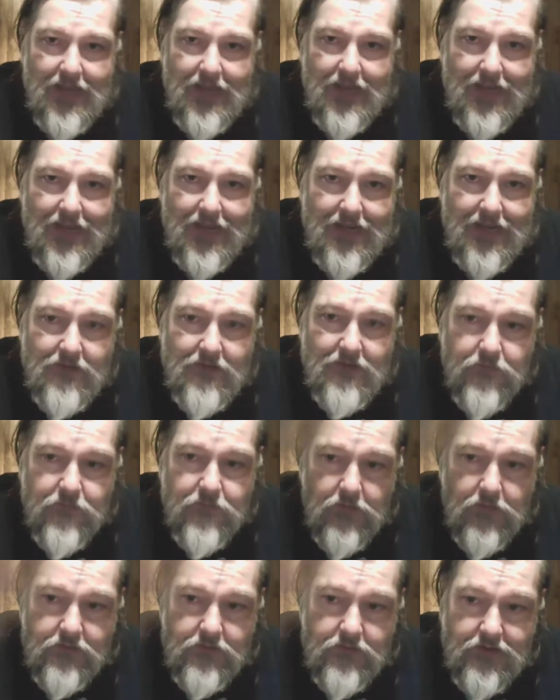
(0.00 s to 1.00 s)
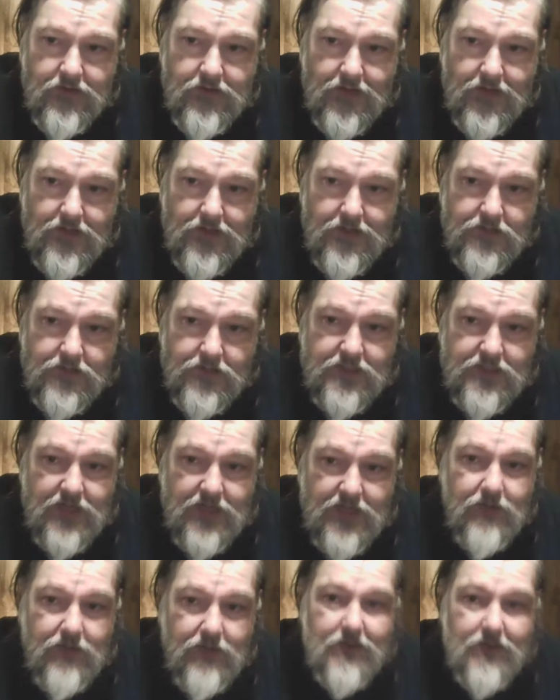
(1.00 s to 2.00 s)
and for everything else
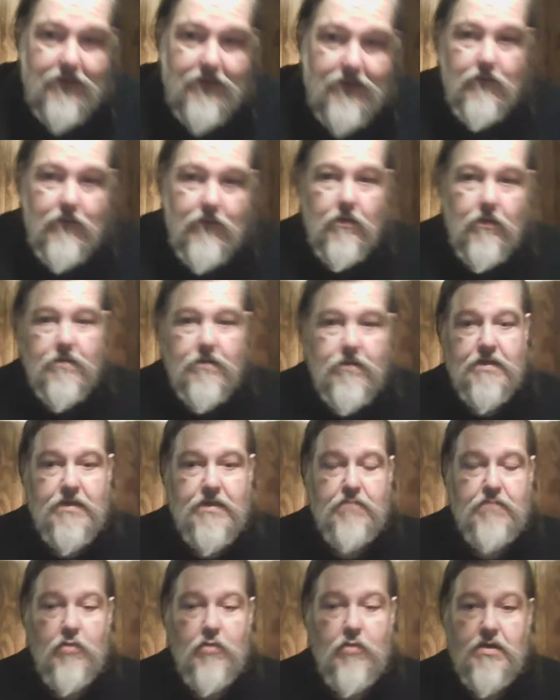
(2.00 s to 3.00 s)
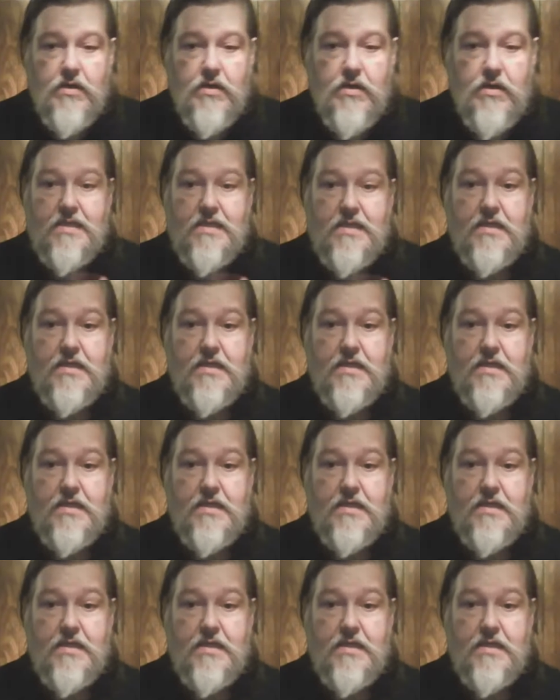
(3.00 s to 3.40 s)
therein in the world of sports.